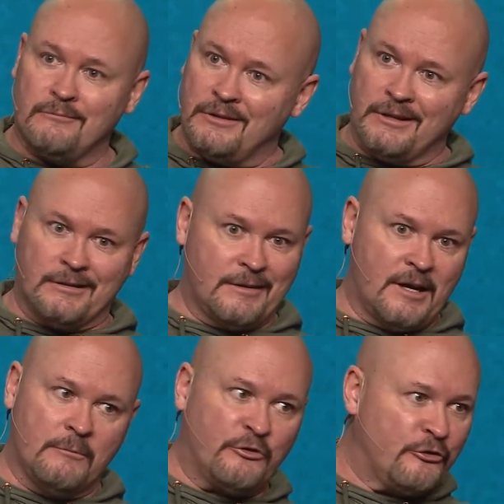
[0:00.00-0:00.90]
we're like,
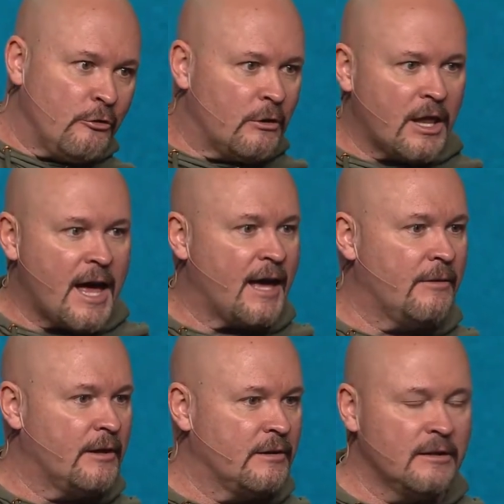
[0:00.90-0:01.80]
God, I'm so glad
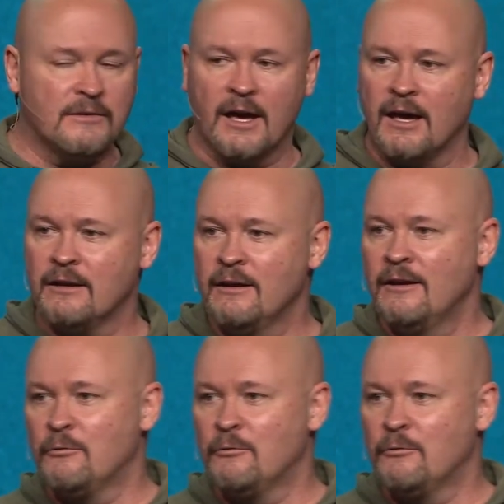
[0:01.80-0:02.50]
that he did that.